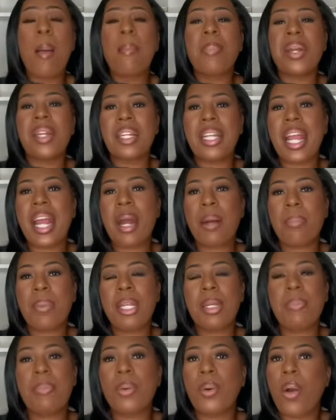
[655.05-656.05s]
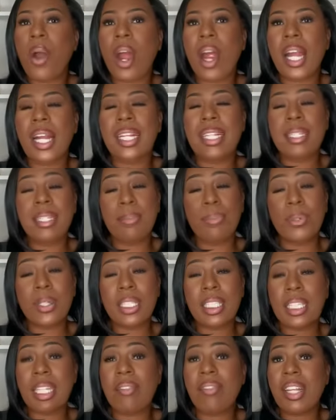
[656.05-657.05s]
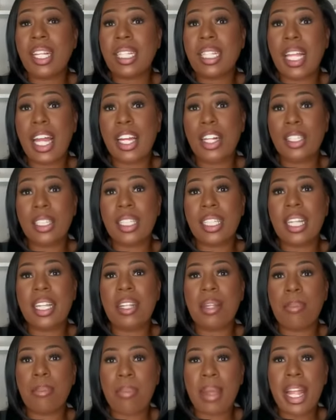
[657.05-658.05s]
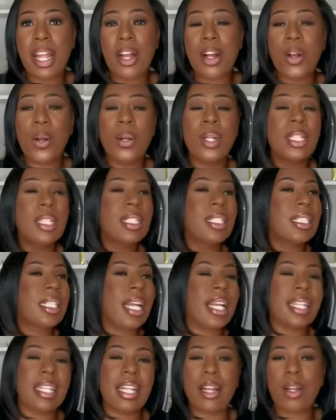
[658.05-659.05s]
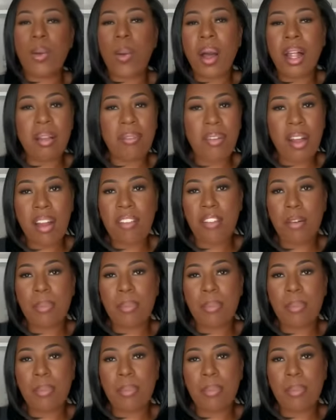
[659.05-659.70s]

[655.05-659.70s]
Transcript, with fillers: But now people are receiving letters in the mail saying they qualify for